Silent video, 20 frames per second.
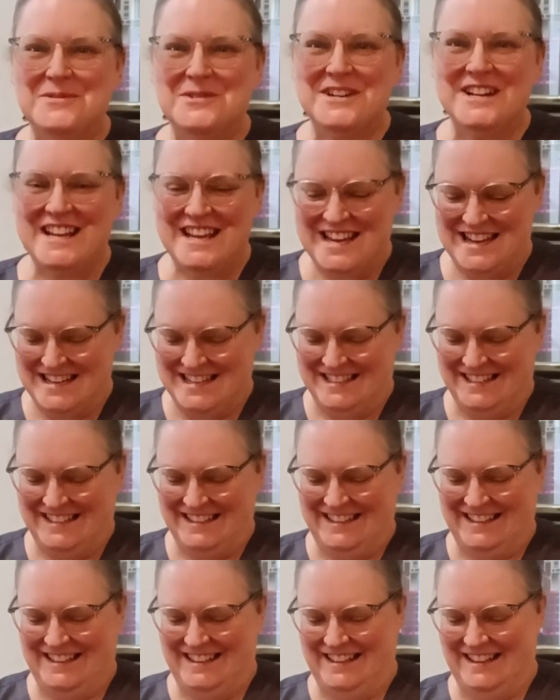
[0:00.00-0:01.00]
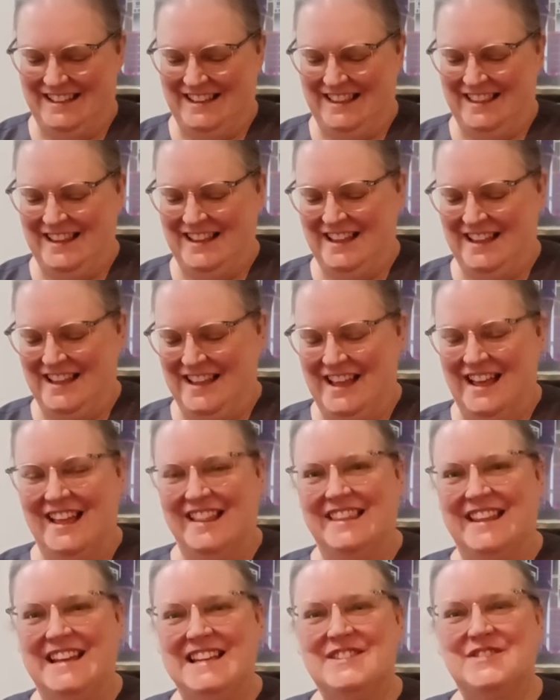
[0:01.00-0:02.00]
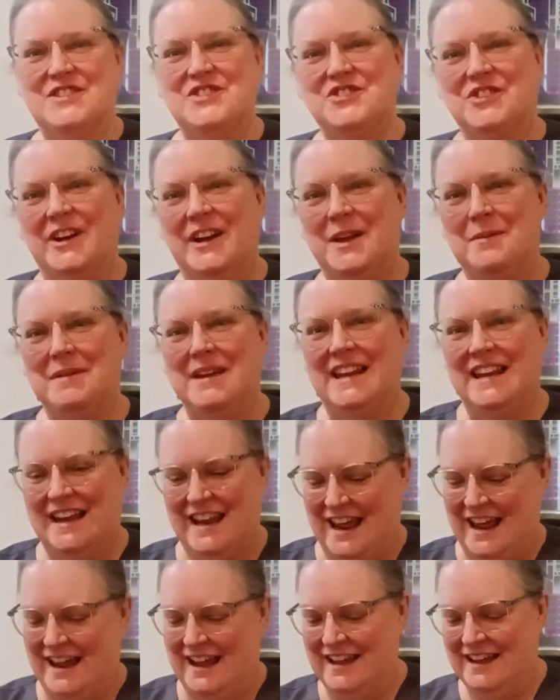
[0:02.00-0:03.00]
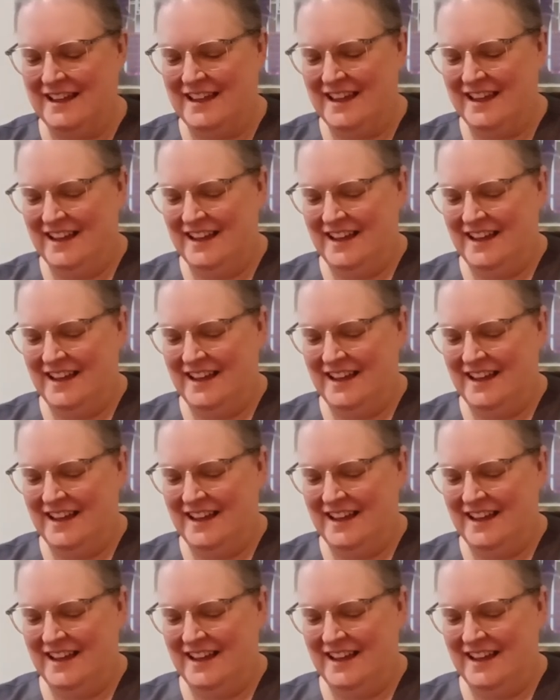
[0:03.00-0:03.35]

morning. Thanks for joining me today.